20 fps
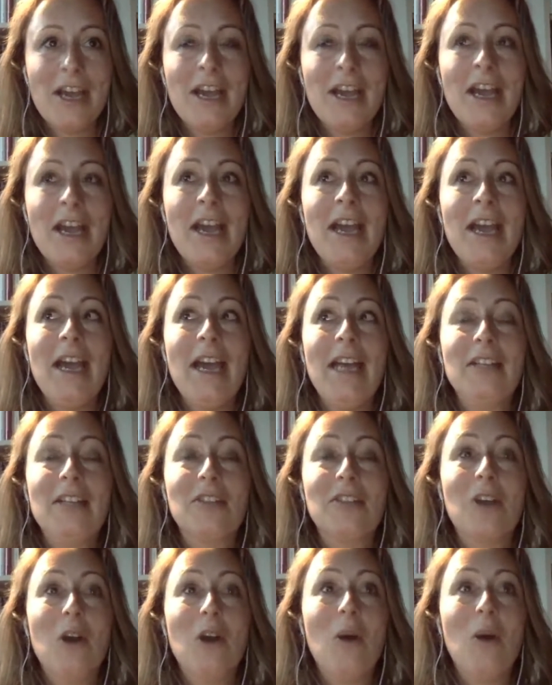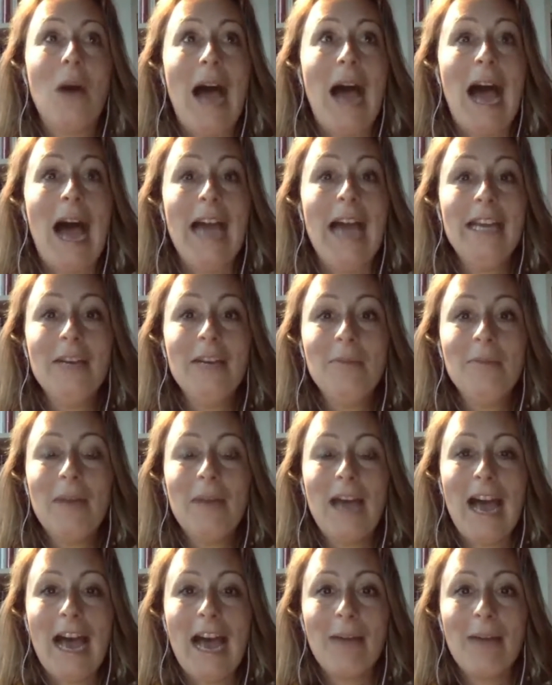So I am
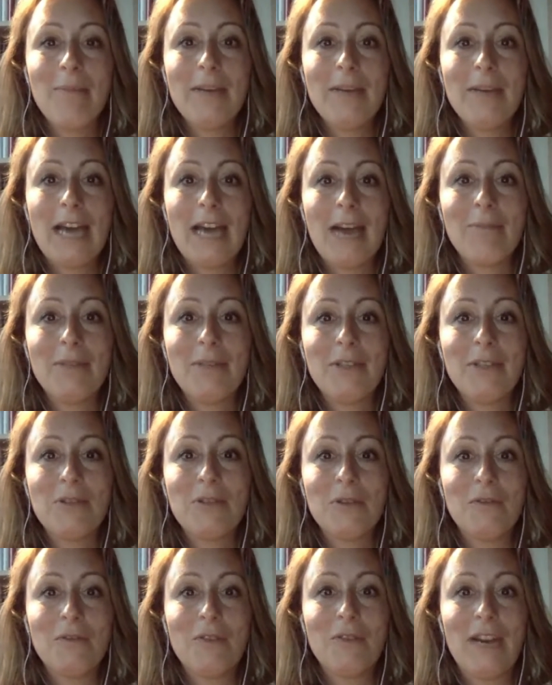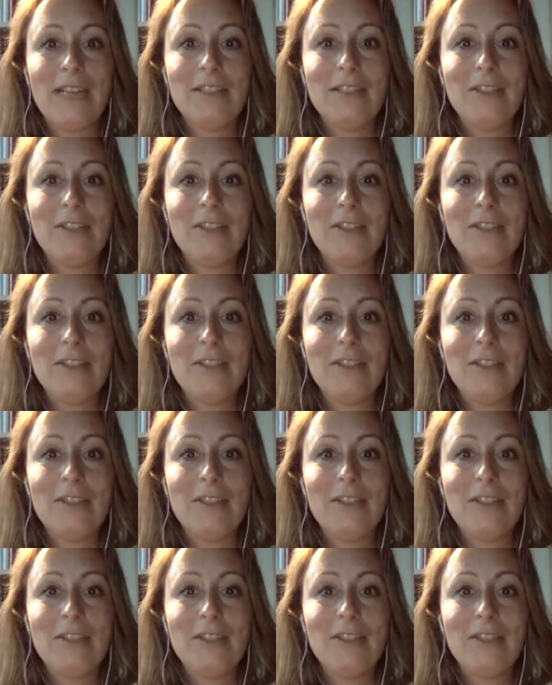happy to invite